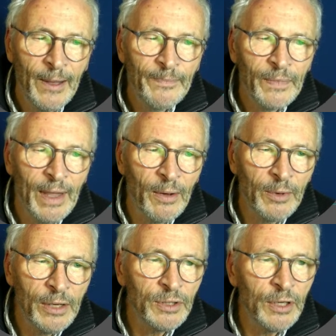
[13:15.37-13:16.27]
Now I'm
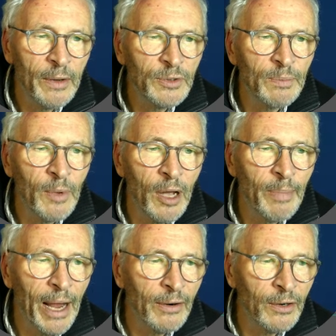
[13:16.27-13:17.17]
going to go to my
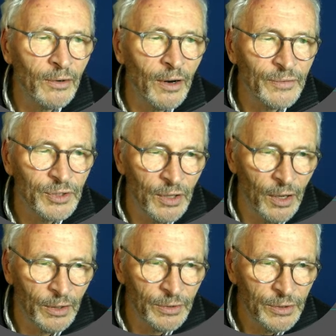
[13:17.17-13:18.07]
paragraph
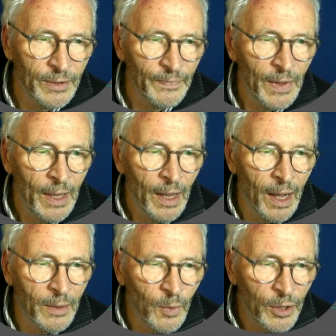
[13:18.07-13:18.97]
styles,
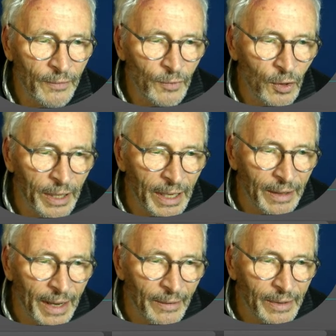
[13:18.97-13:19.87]
and what I've got here
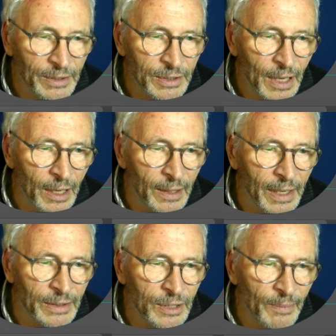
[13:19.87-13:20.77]
now is
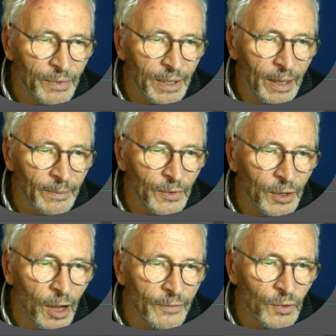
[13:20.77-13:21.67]
something that
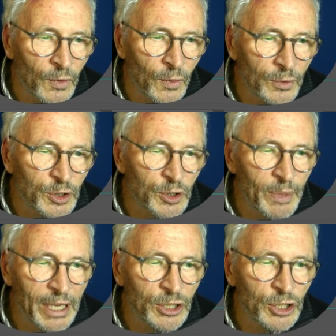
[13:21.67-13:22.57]
I've called
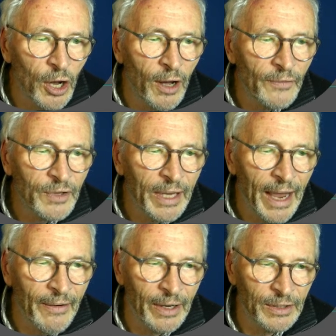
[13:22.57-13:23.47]
speech after
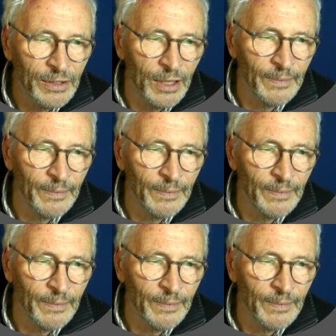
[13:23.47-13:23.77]
character.